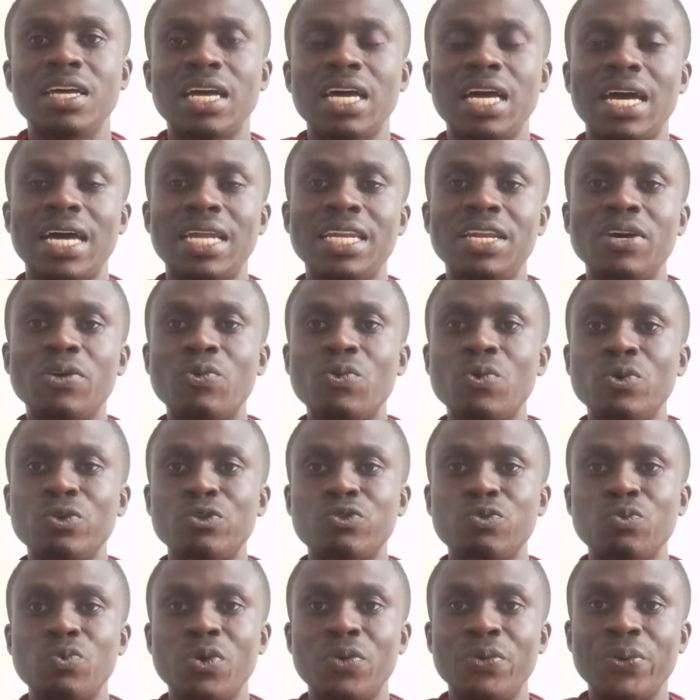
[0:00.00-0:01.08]

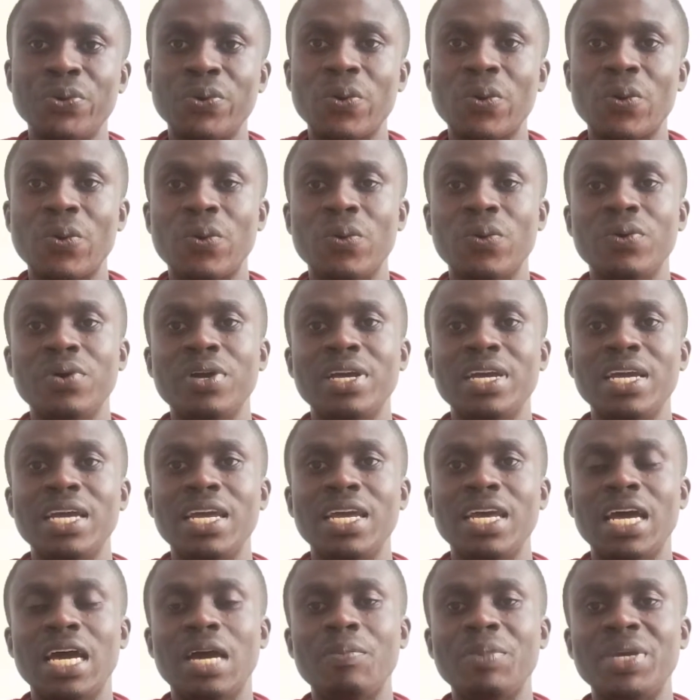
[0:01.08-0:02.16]
undergoes what we call
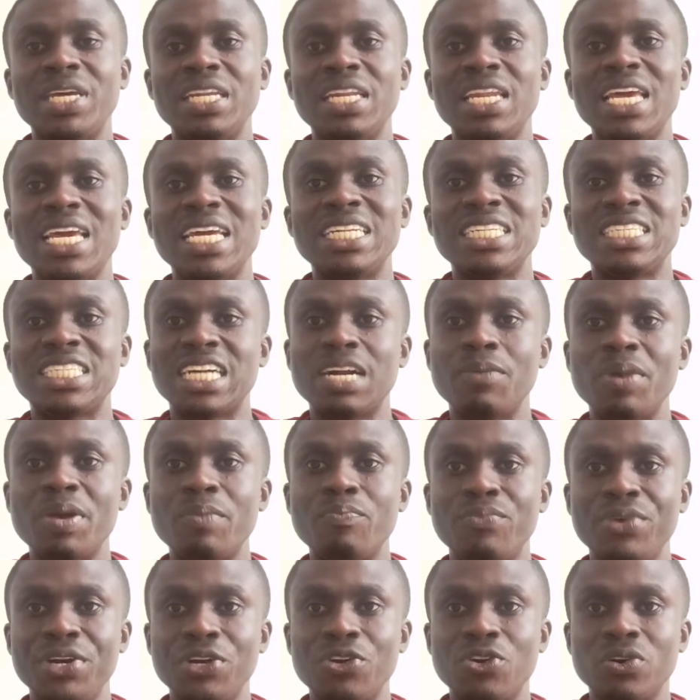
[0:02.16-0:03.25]
i mean
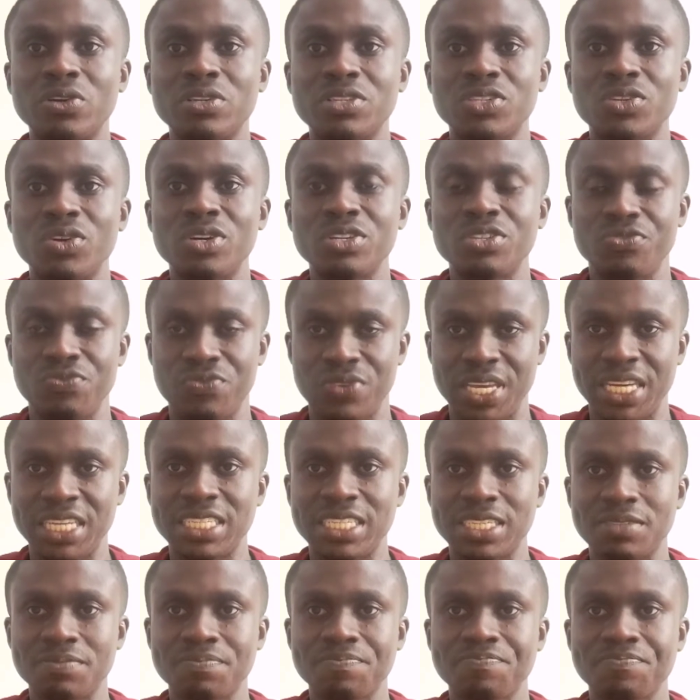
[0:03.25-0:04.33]
intramembranous
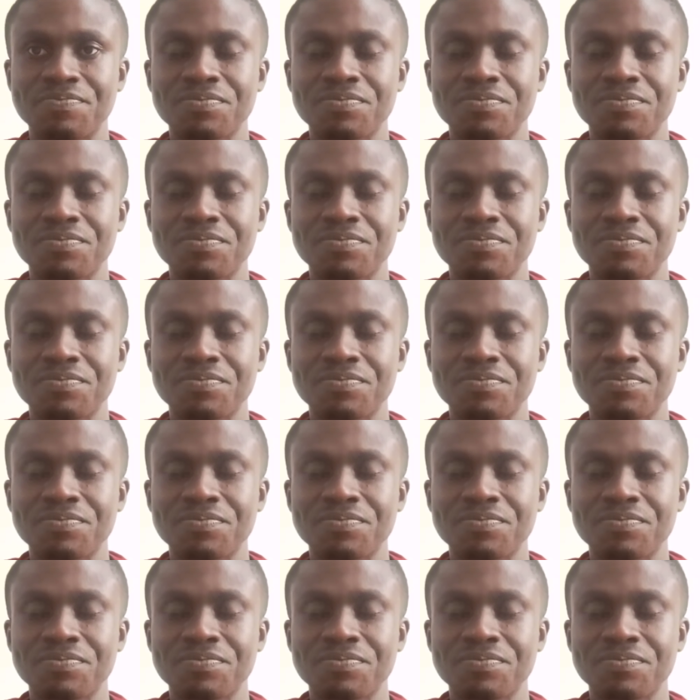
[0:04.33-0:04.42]
ossification